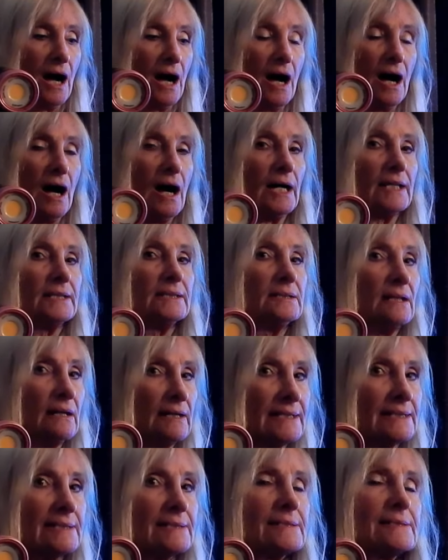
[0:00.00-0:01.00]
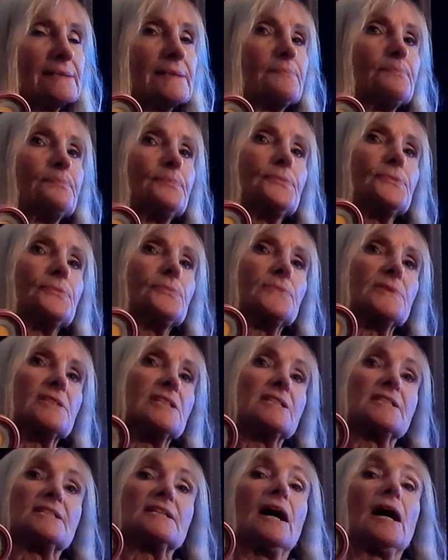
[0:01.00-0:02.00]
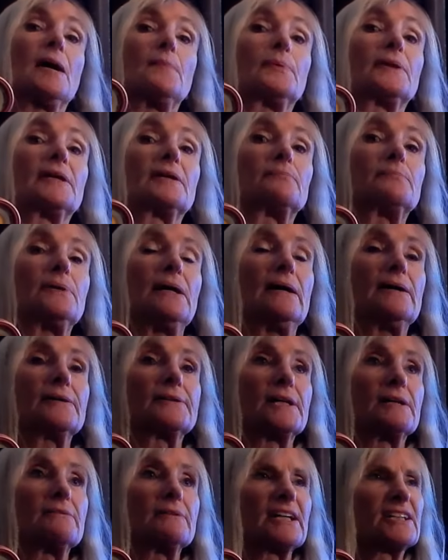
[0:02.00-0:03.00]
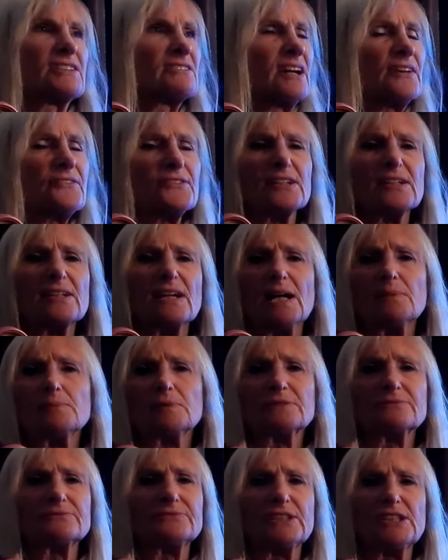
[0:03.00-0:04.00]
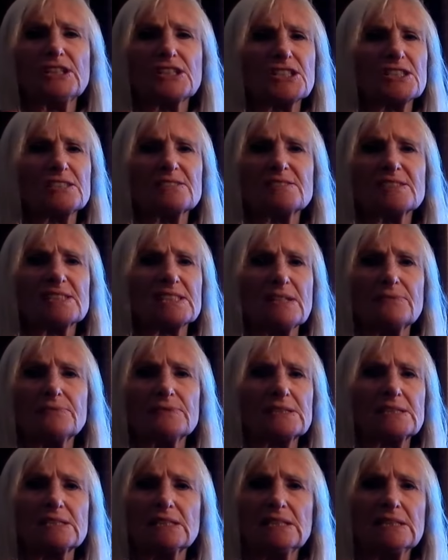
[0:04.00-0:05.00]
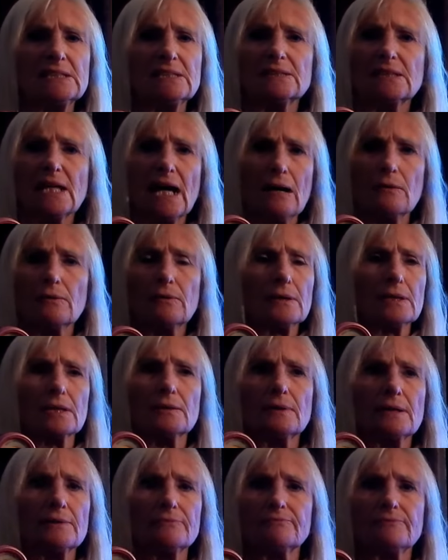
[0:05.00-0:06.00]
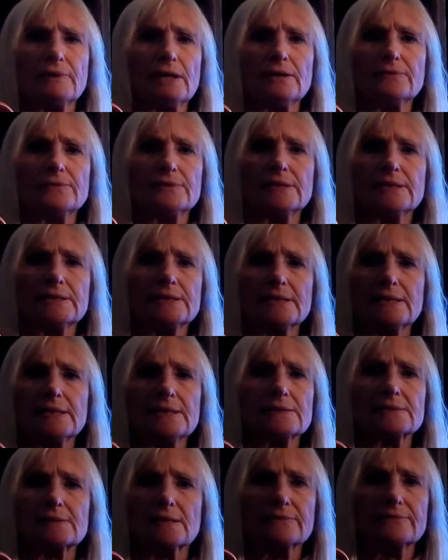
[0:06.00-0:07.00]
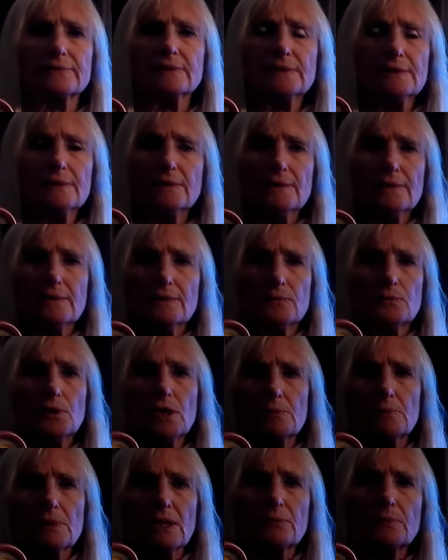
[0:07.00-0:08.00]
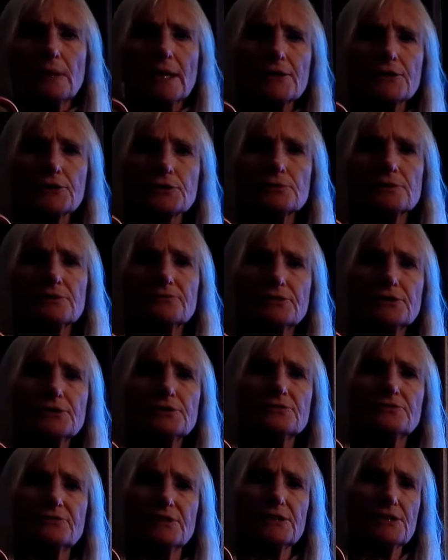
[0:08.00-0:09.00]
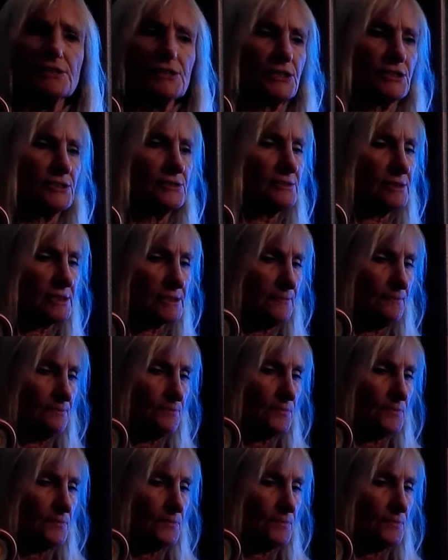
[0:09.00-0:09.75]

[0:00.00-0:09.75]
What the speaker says: I like the Cyberlink Power Director. I think I'm on version 17 now, although over the years I've worked my way through a few versions.